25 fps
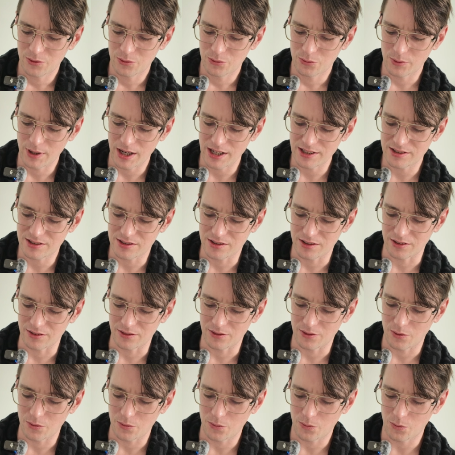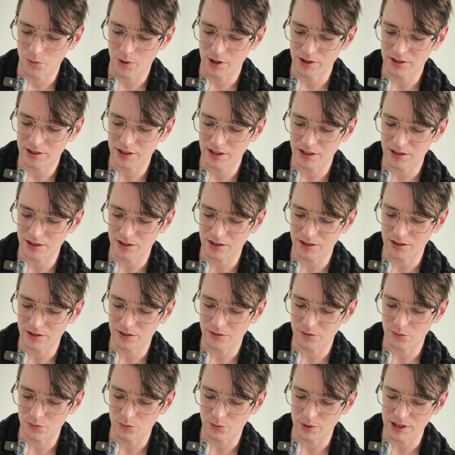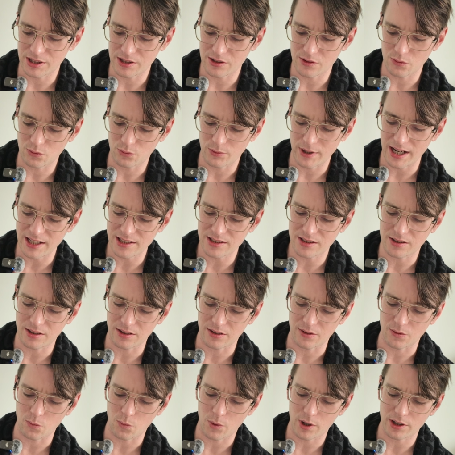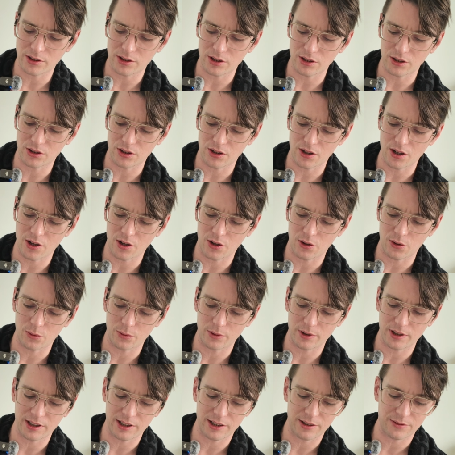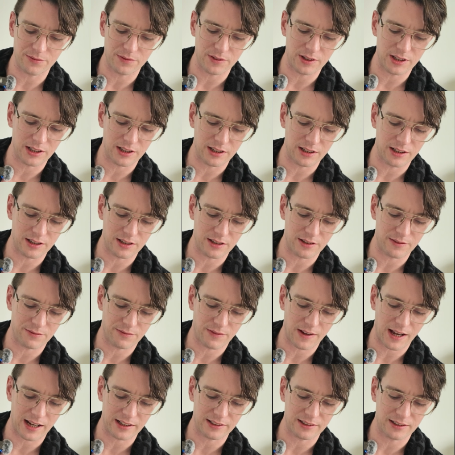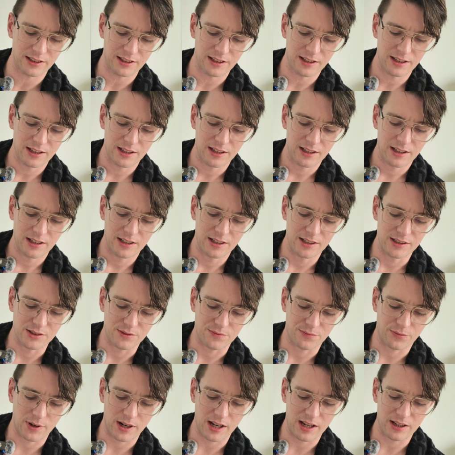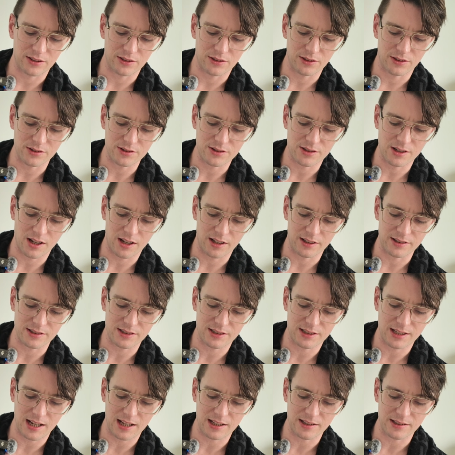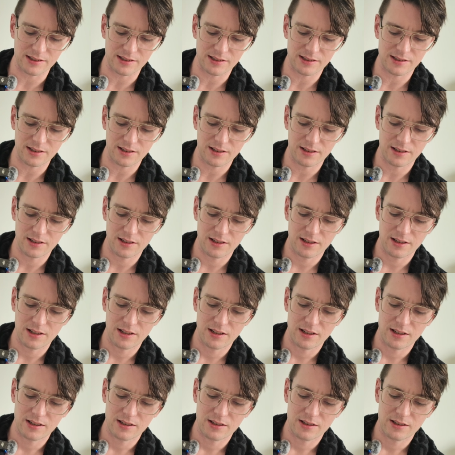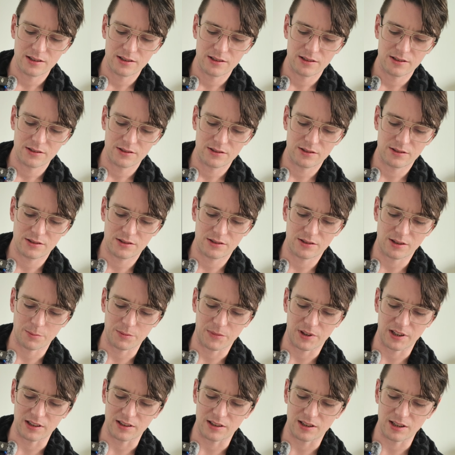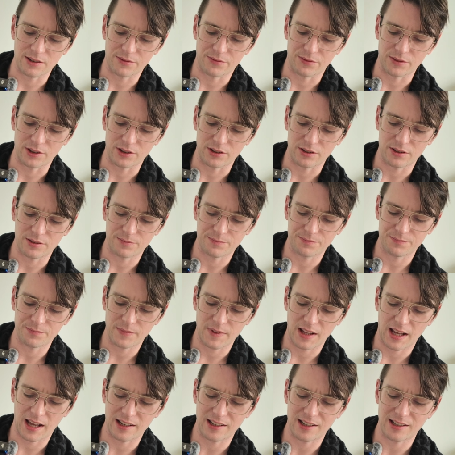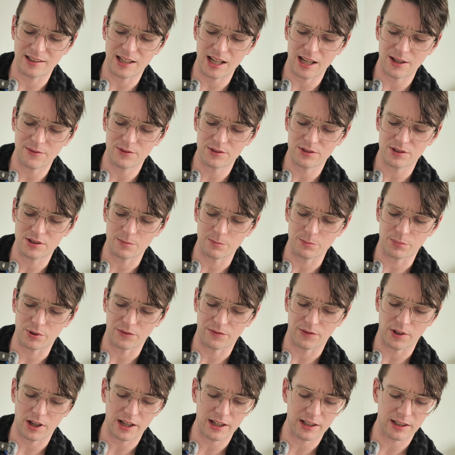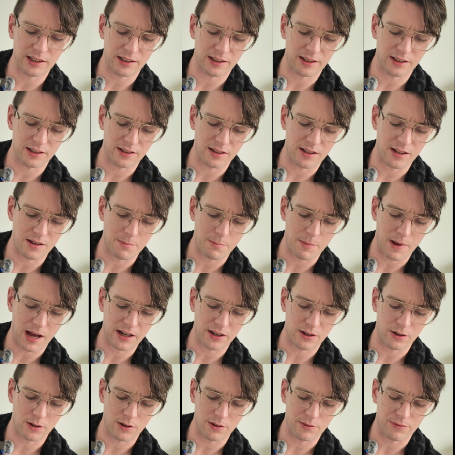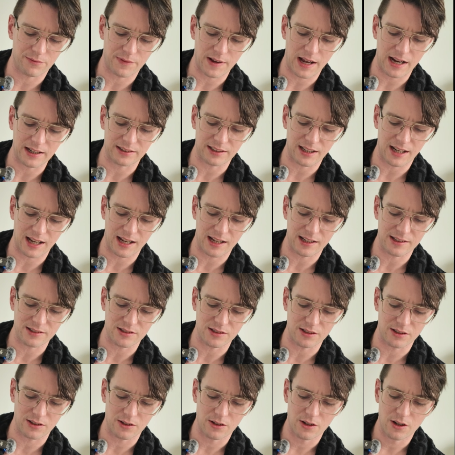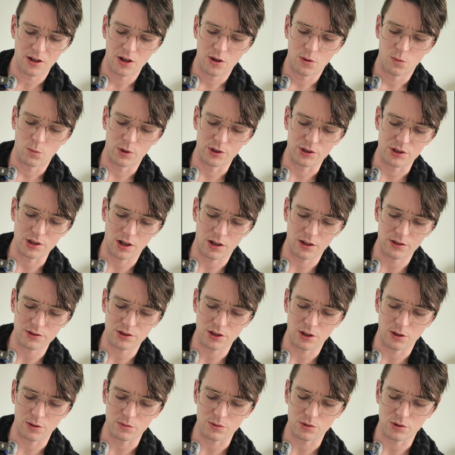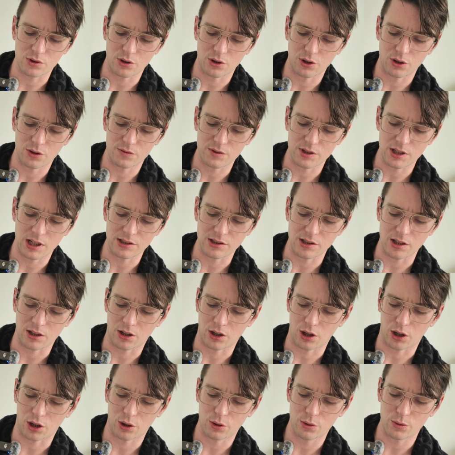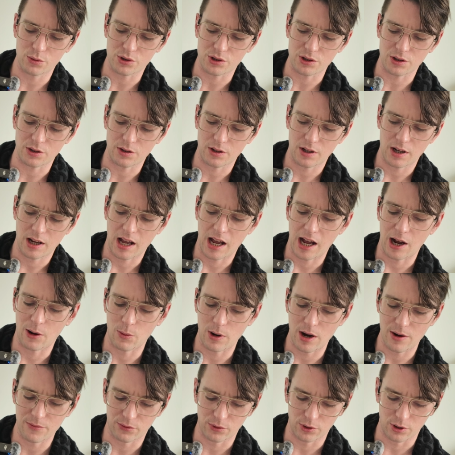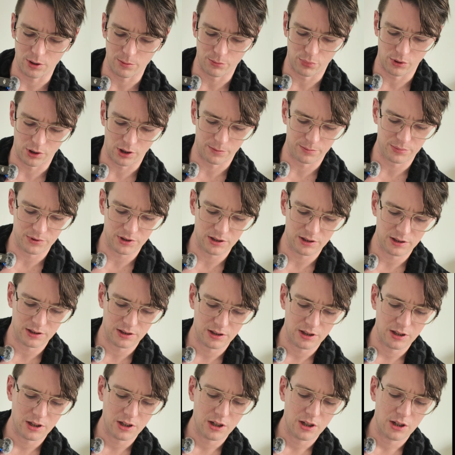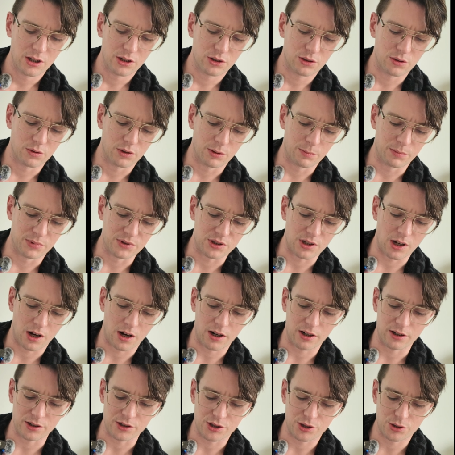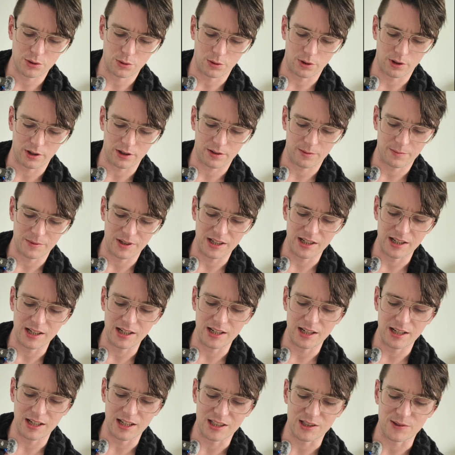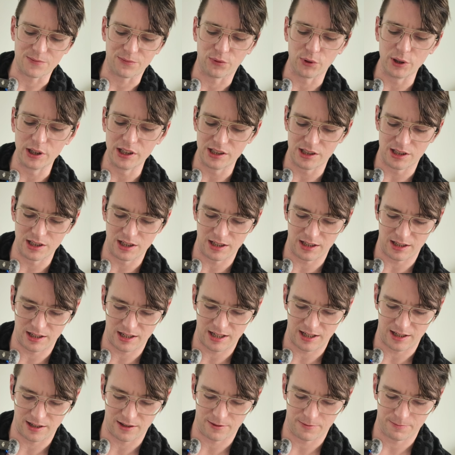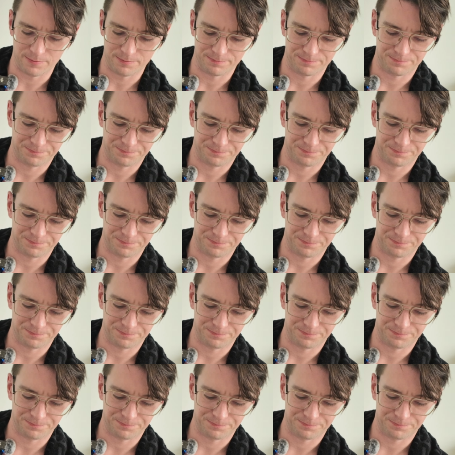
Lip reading: Reston wanting to know if in fact his friend does not sense something different, and Davison providing the matter-of-fact answer, which also serves as the conclusion, however abrupt, to the bizarre short, "It's freezing in here."